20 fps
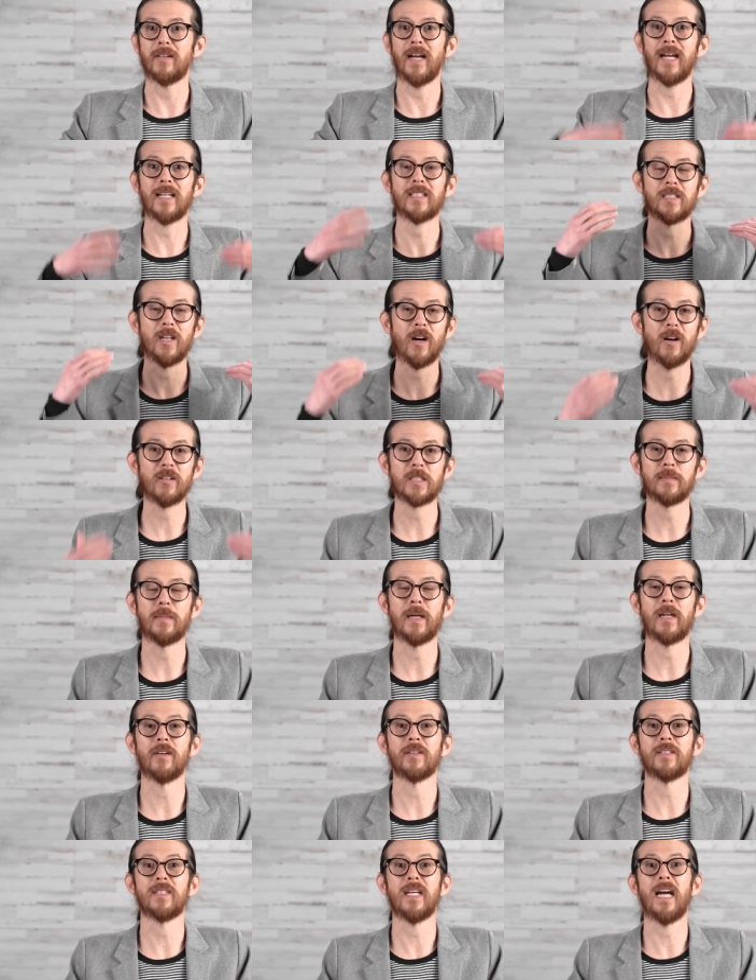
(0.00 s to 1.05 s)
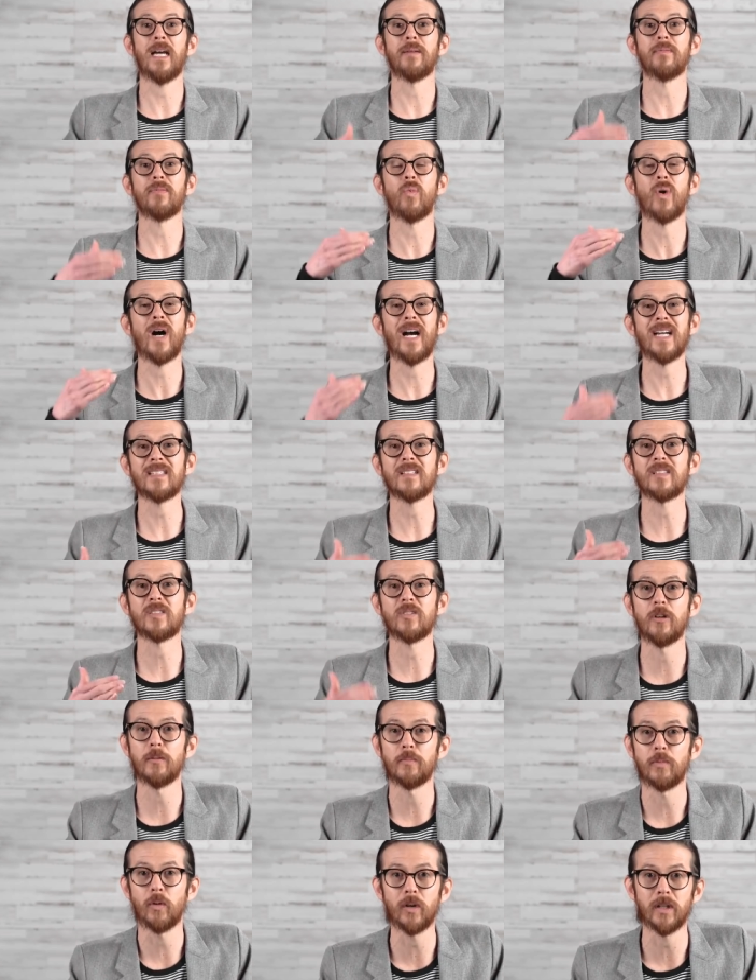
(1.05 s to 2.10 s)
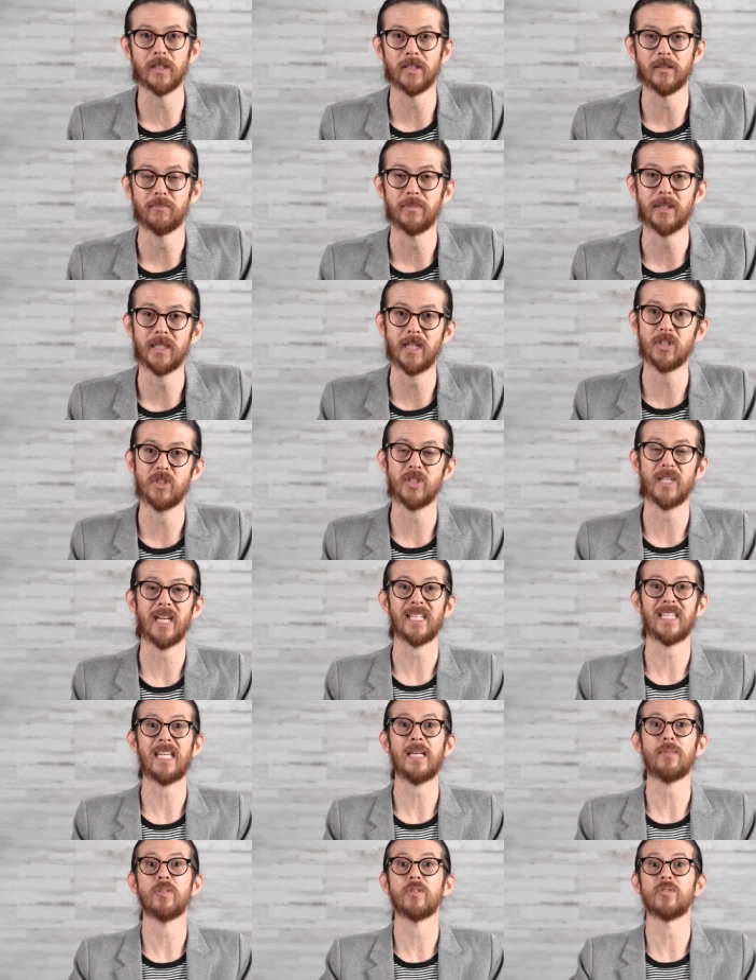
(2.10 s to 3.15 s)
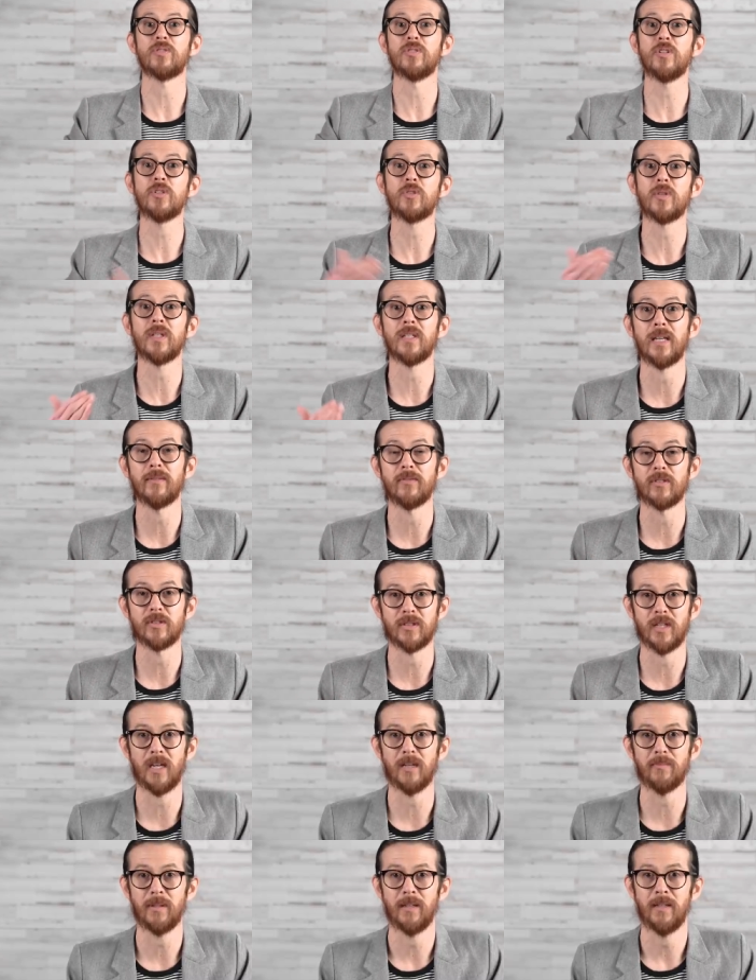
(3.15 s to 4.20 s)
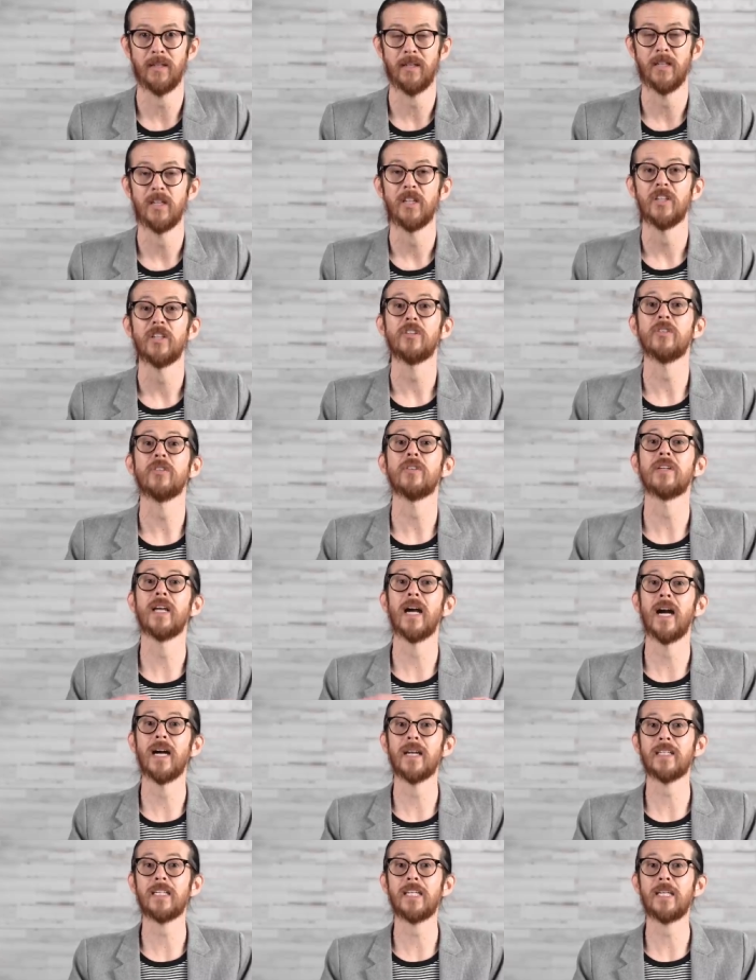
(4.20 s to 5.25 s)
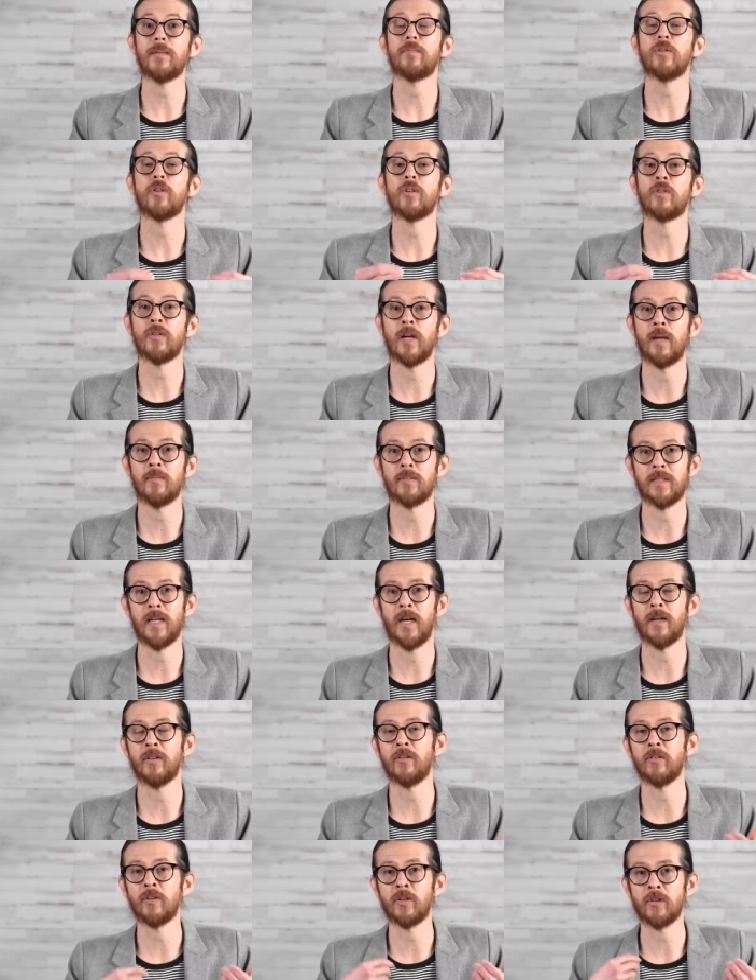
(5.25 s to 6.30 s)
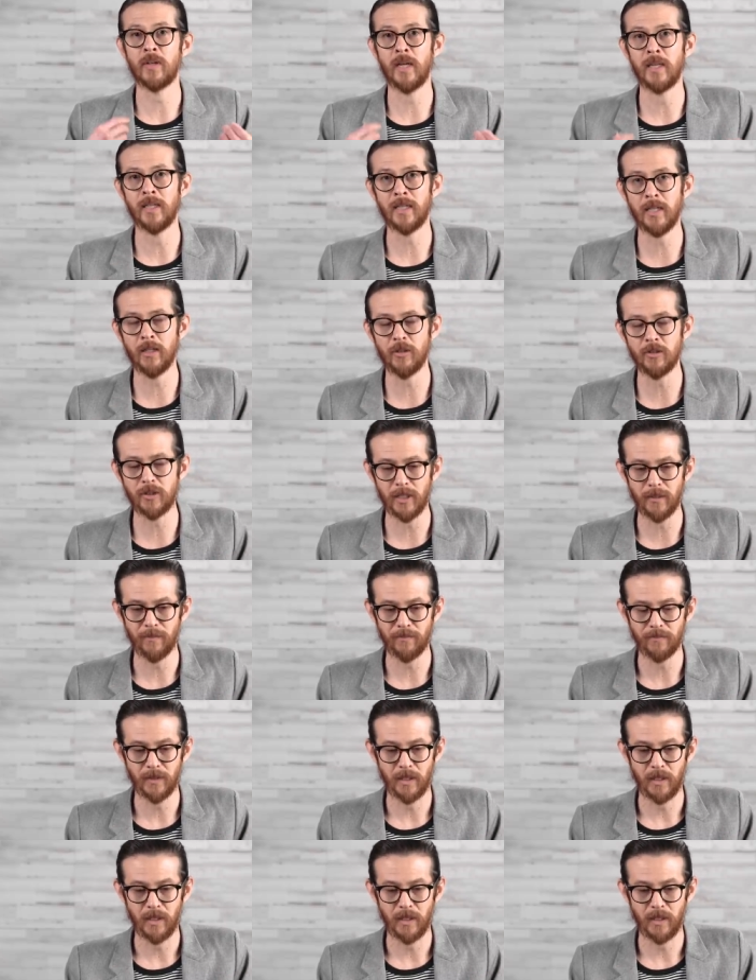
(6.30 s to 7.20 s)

Axe talks about all the time. Why is it so important? Because you got to keep those nutrient levels up. You got to keep your Krebs cycle creating energy.